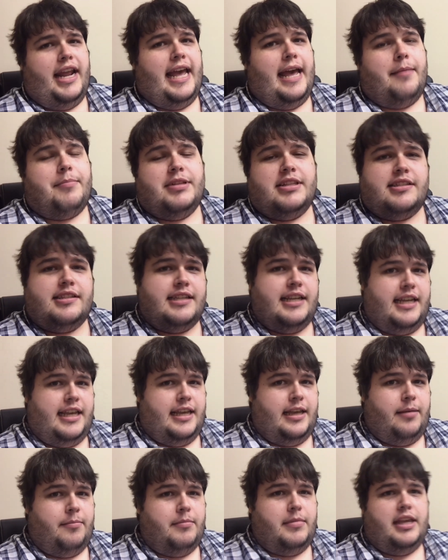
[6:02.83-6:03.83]
happens to
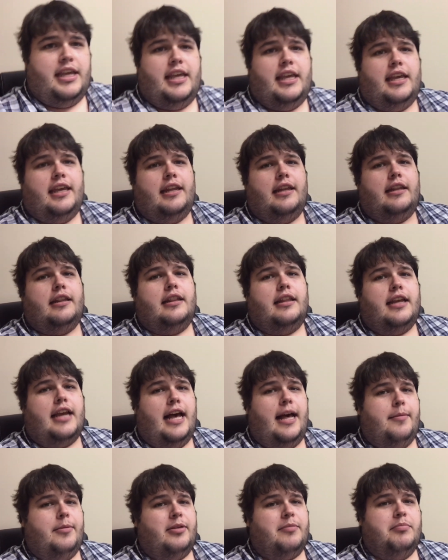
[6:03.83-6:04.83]
him in the
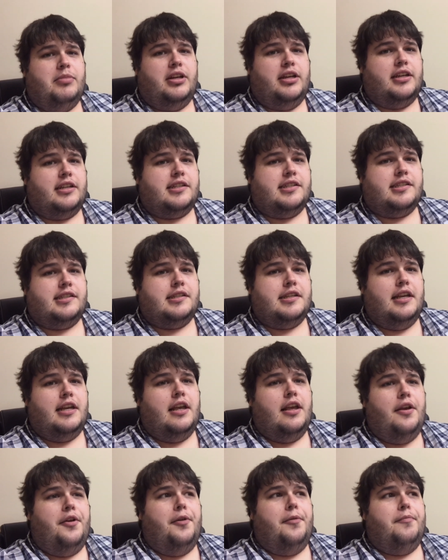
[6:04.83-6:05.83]
comic books
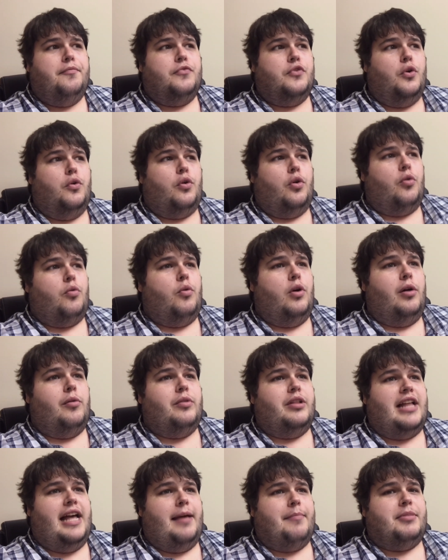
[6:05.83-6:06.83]
or what
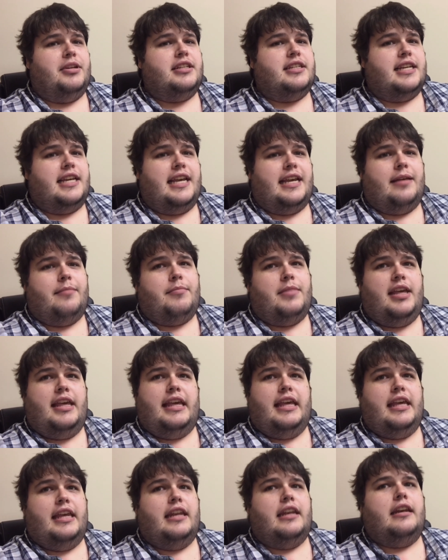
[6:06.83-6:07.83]
will happen to him
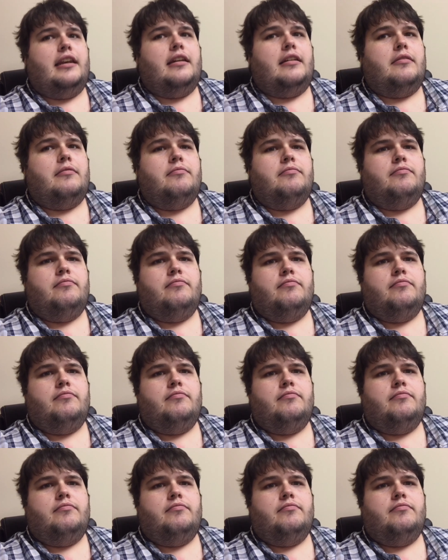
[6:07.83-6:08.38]
in,